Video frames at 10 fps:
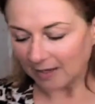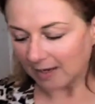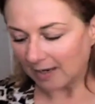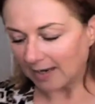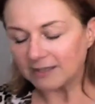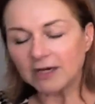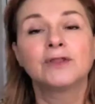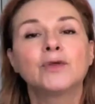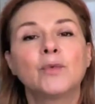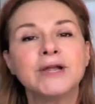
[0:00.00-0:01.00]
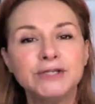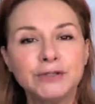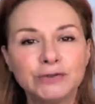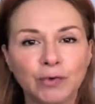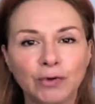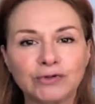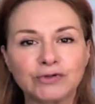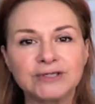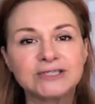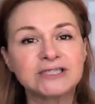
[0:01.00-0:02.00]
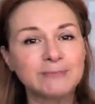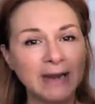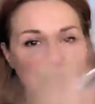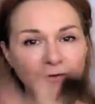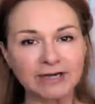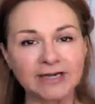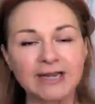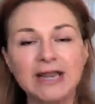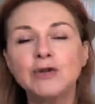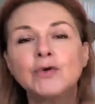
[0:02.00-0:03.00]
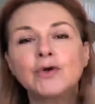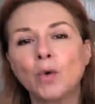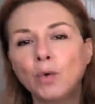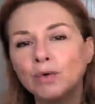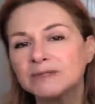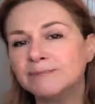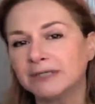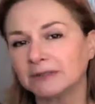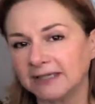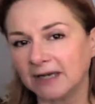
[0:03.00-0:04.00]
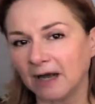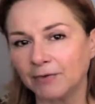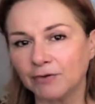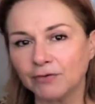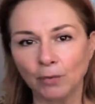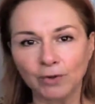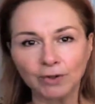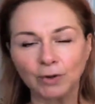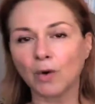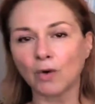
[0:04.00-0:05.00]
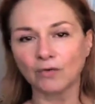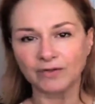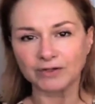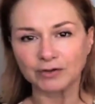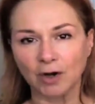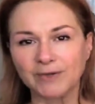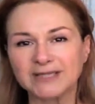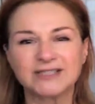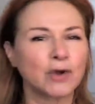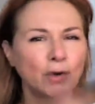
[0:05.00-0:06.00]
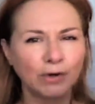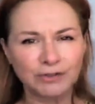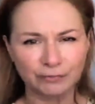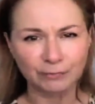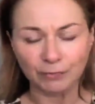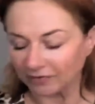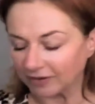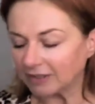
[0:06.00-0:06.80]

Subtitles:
And the way to use bronzer is sparingly. You can always build it up. You don't want to go over the top because it's hard to remove it.